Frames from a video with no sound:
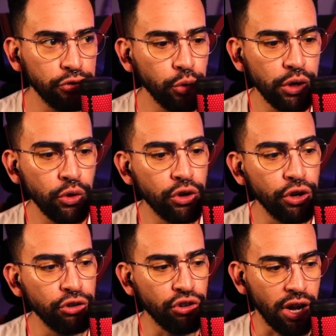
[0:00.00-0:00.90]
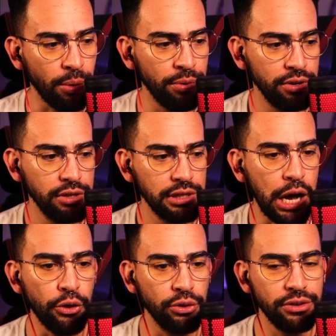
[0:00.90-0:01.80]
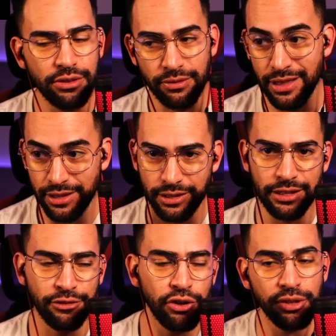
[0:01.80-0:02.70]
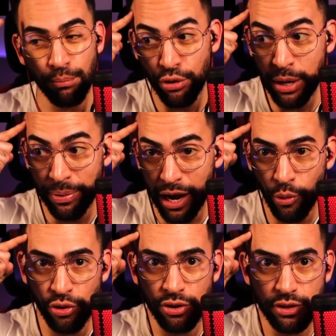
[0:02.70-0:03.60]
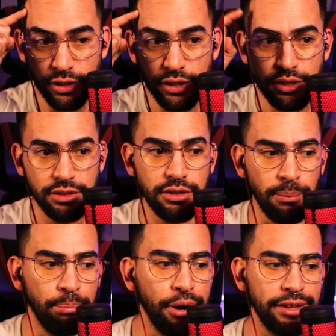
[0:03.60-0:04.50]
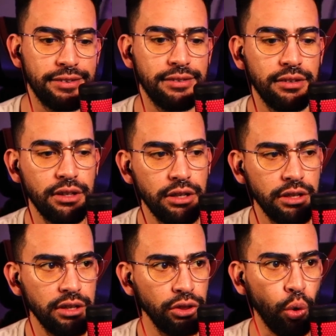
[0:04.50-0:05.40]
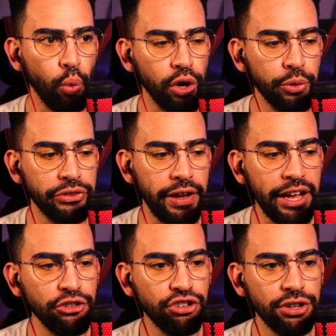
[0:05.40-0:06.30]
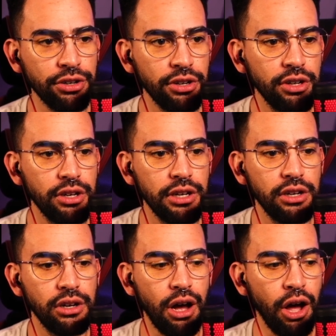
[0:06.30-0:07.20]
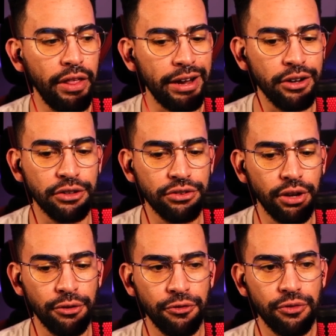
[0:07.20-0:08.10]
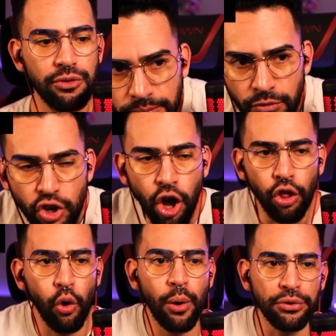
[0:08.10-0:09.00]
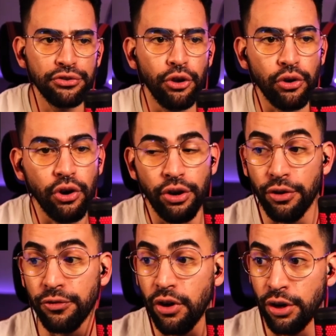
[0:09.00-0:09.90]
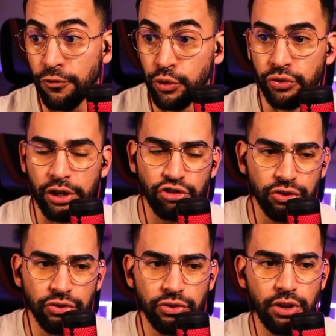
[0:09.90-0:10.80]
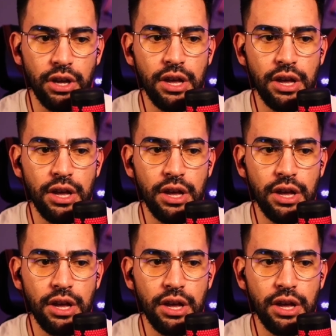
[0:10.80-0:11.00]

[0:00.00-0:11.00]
Studio, good job. I'll, it took some brain power, but the work with the engine, all that good stuff. Although I was stuck on a on a few sections,